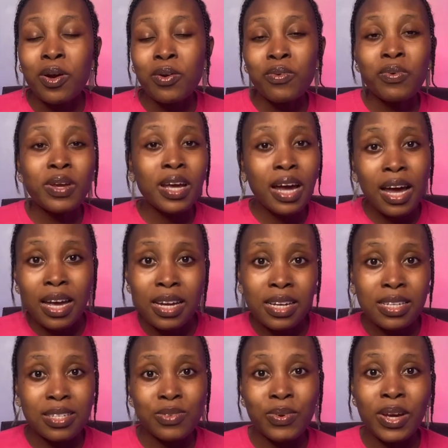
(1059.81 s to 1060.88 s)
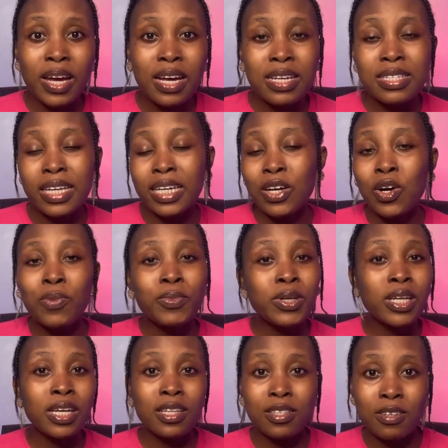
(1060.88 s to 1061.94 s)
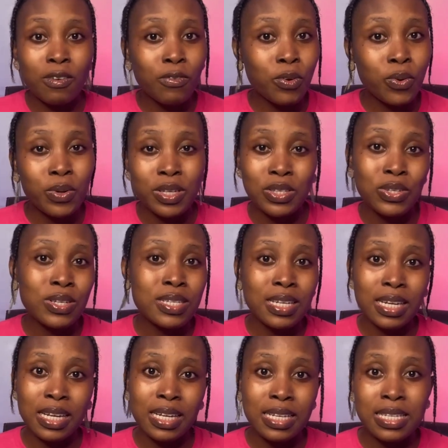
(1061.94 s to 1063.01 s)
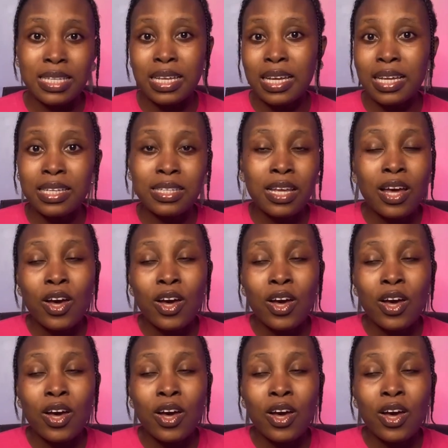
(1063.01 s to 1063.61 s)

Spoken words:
rehearse common interview questions and answers,